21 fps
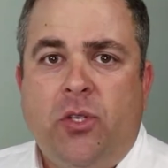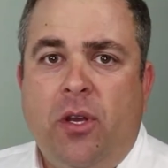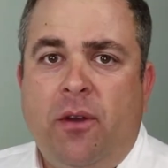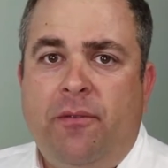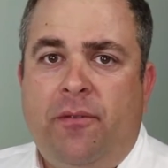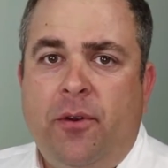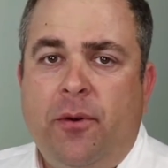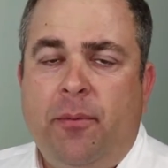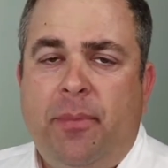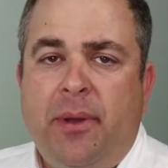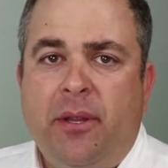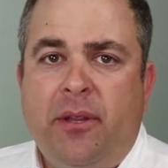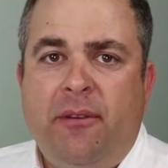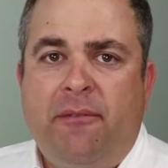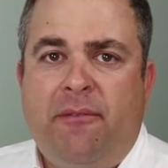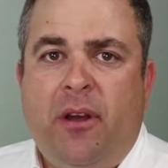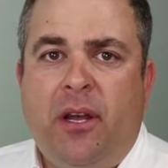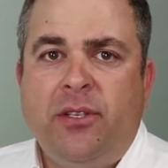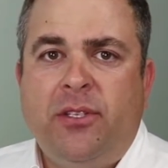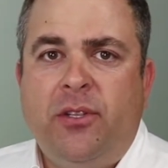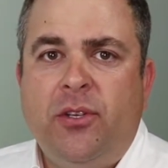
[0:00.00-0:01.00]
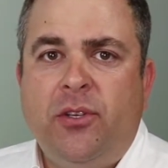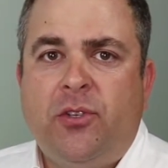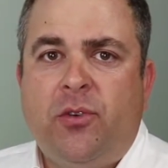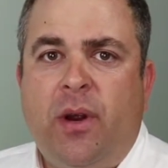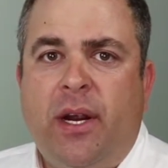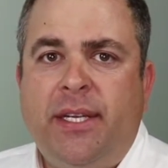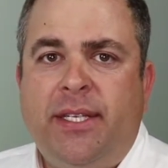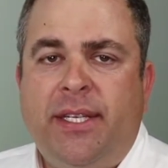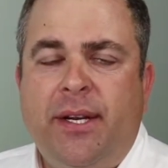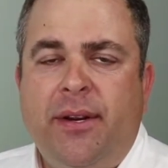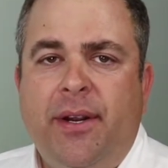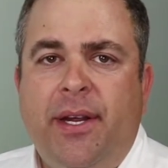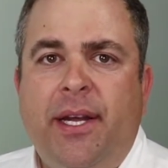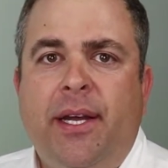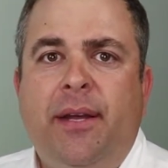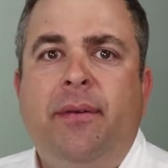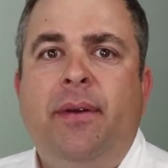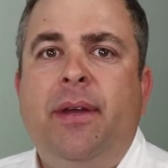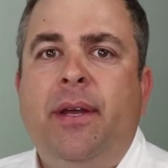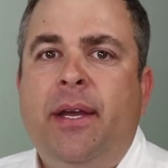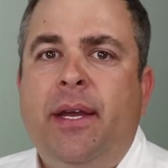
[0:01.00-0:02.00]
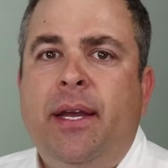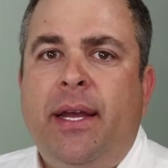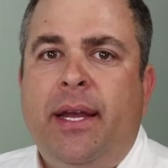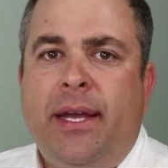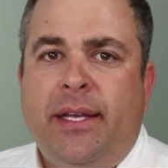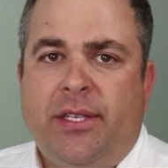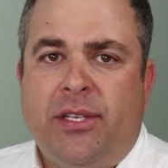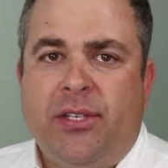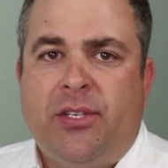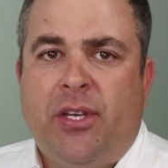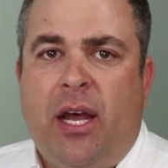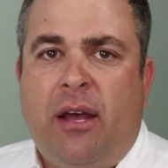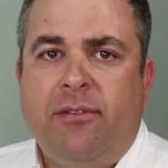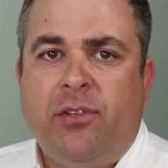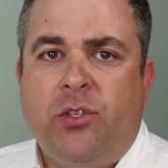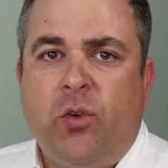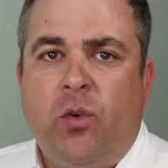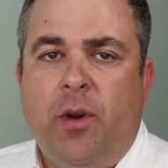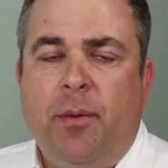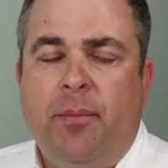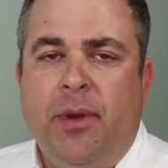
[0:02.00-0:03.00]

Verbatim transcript: So if your building falls in those criteria, it's a soft story